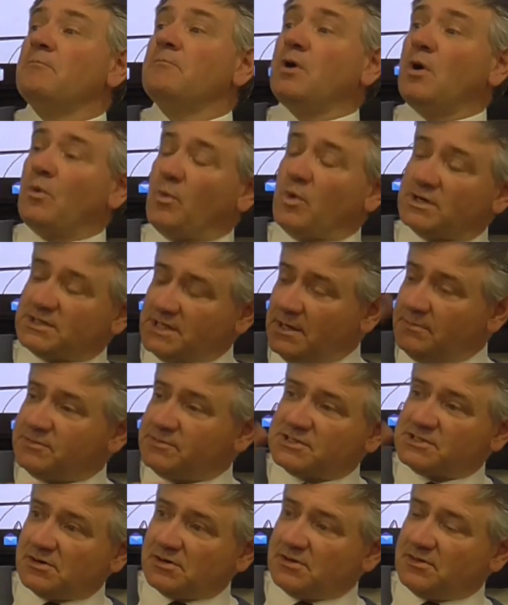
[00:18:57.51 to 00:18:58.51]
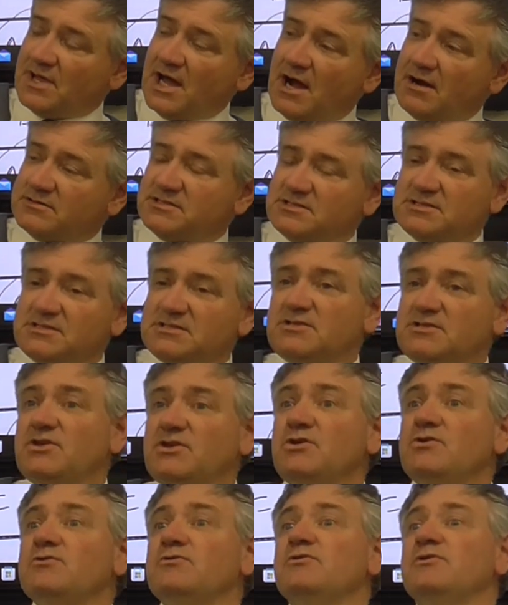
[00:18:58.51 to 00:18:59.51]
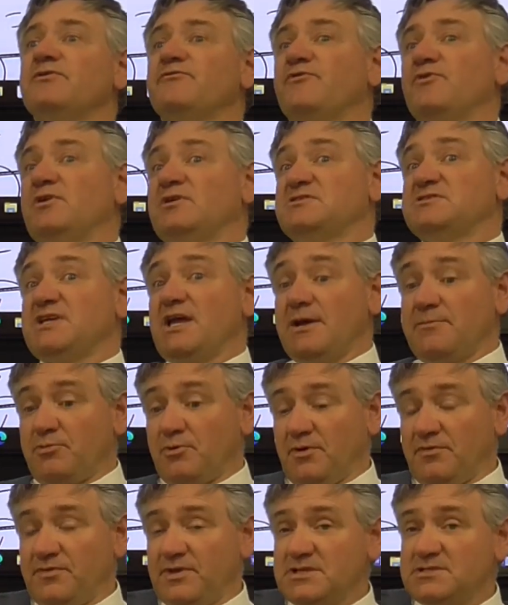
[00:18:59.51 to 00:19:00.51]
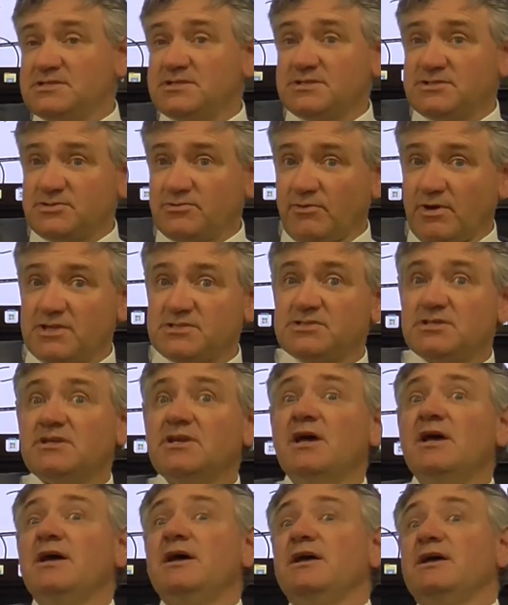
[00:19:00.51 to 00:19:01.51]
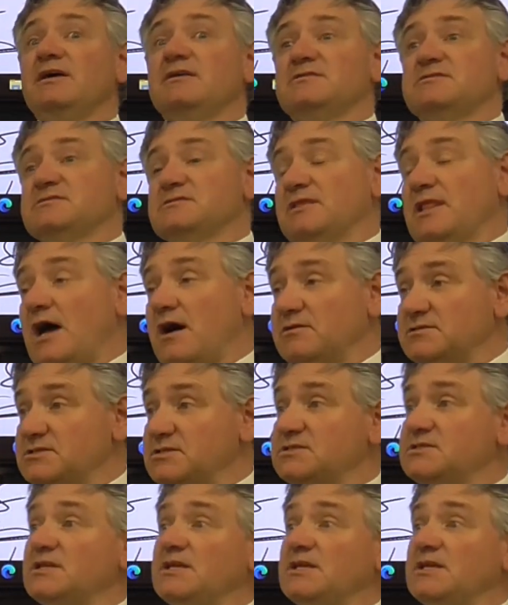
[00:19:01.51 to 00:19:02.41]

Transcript: But what temperature allows us to do, for example, in this situation, is allows us